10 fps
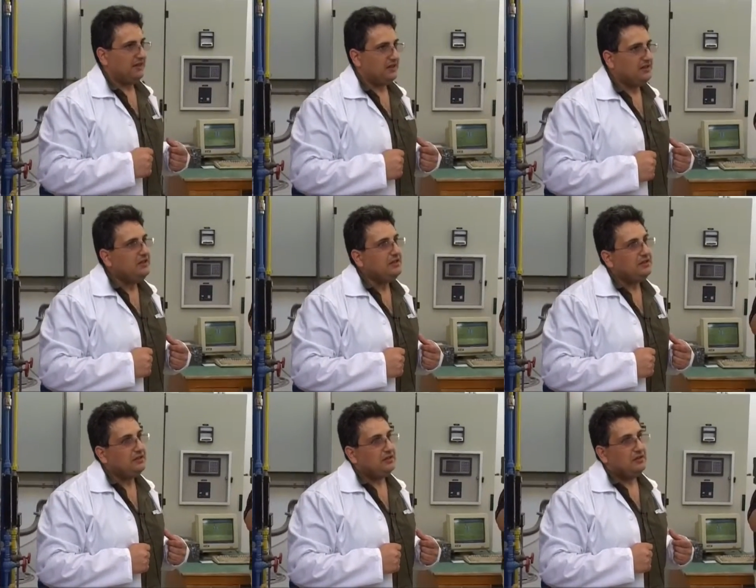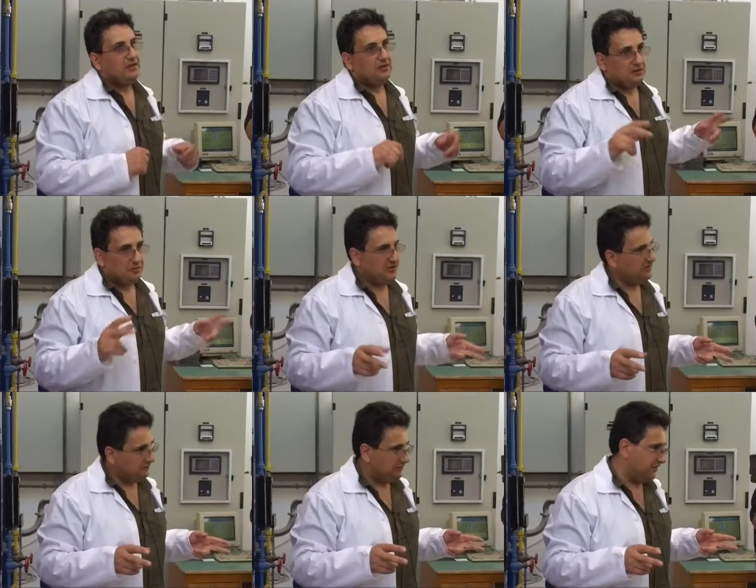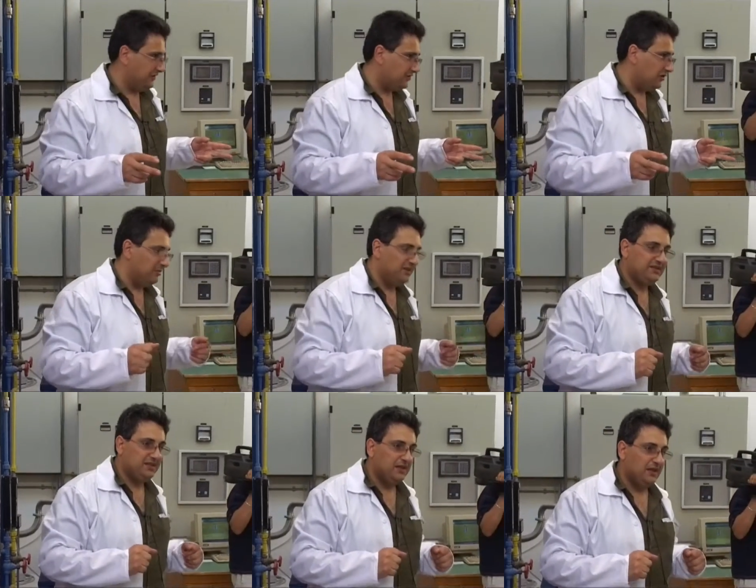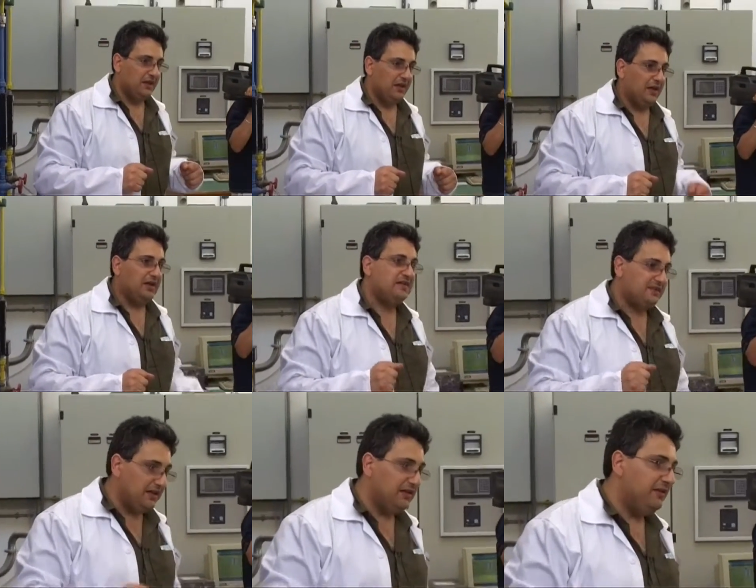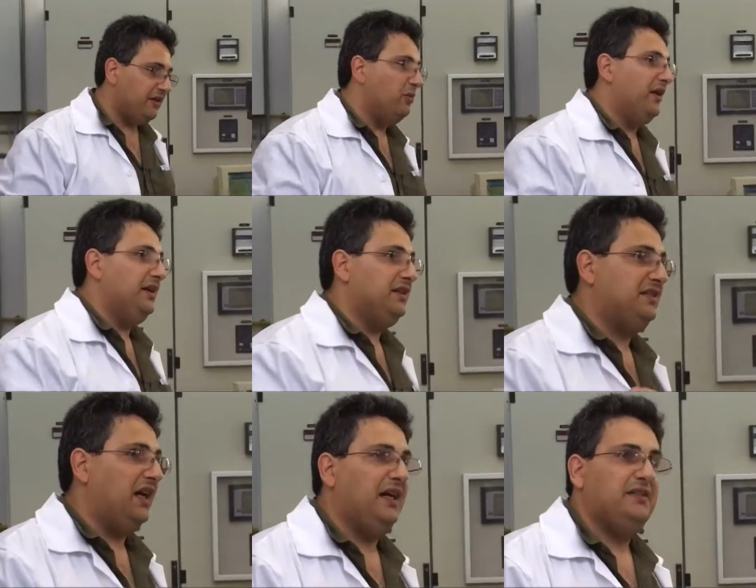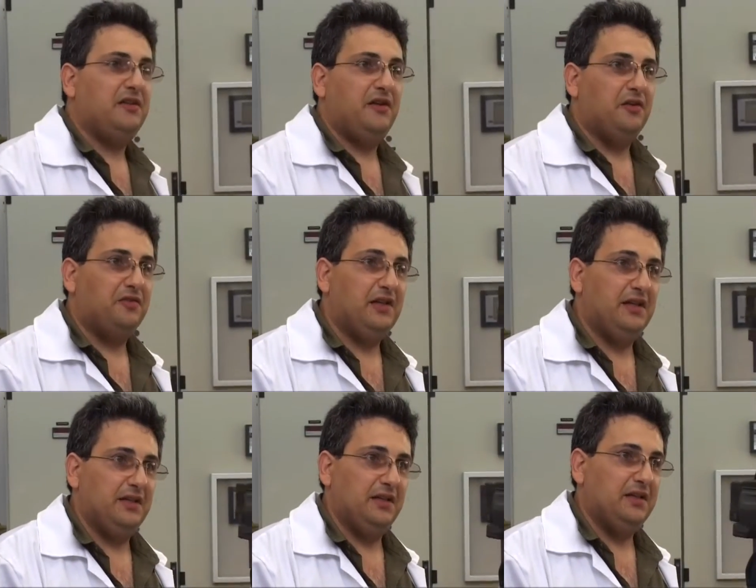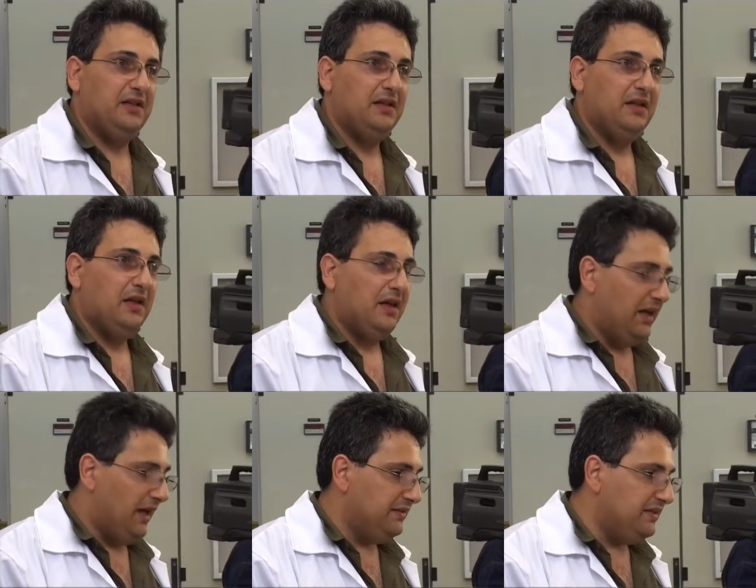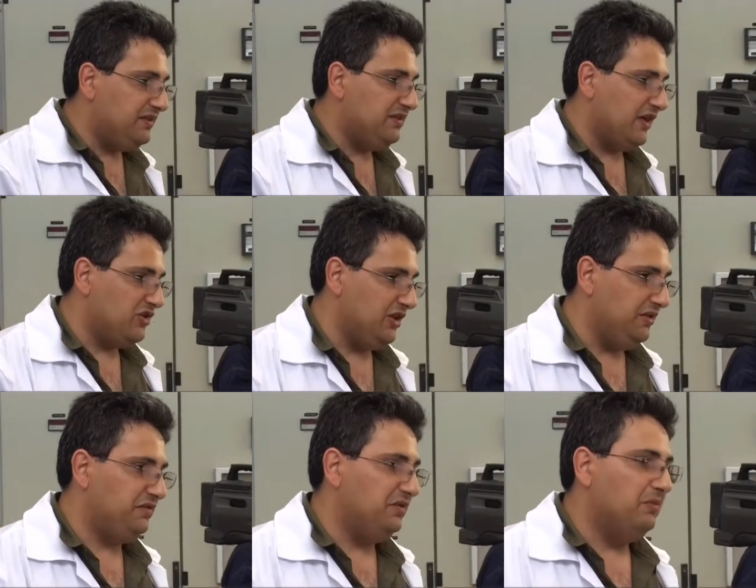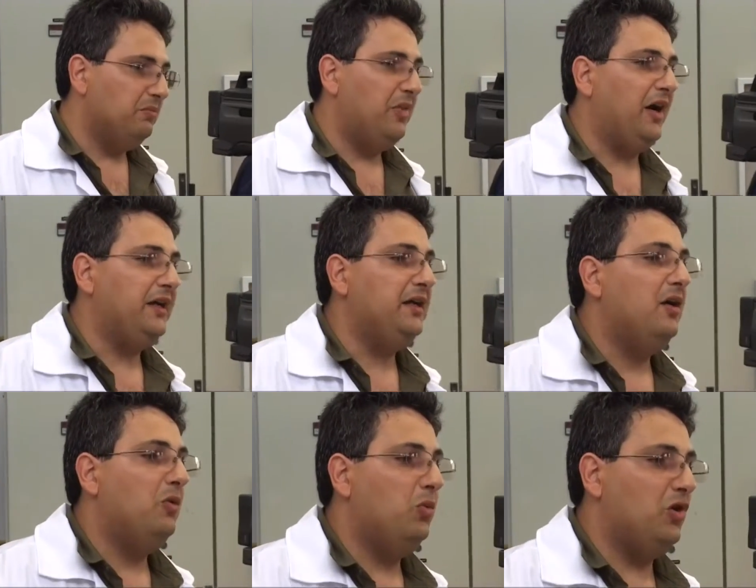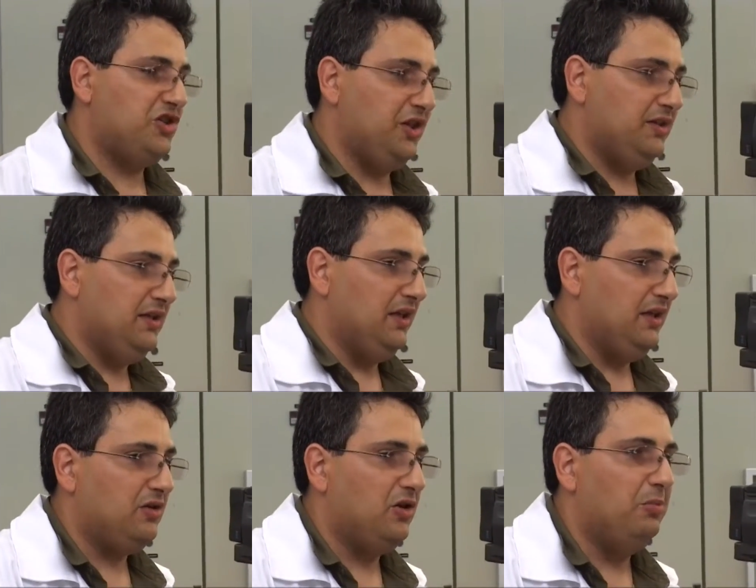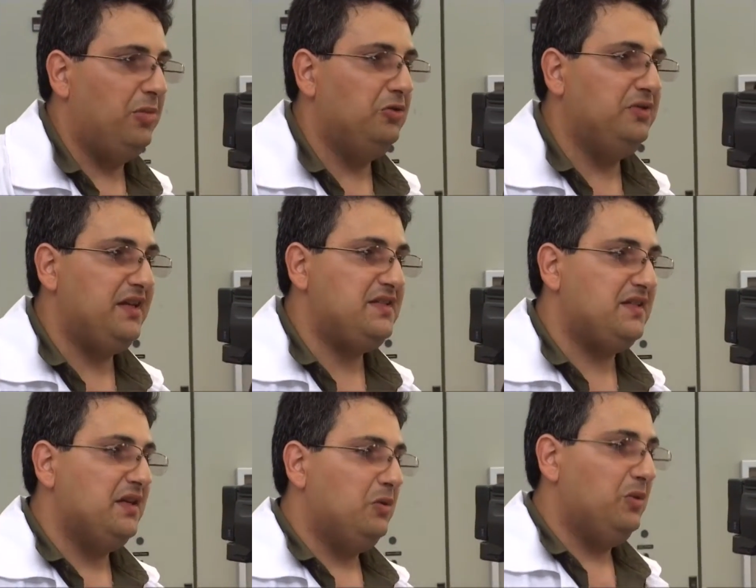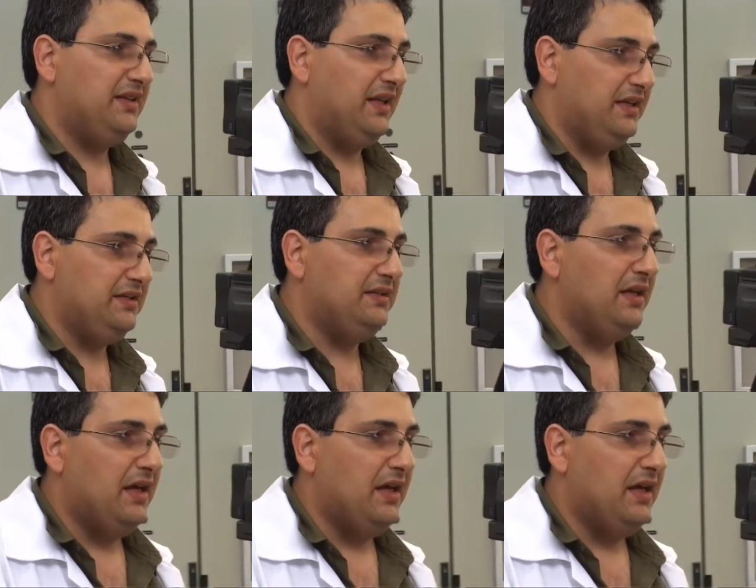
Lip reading: technique, within inverted commas, it still requires a high degree of cleaning. And this is achieved by washing the components with a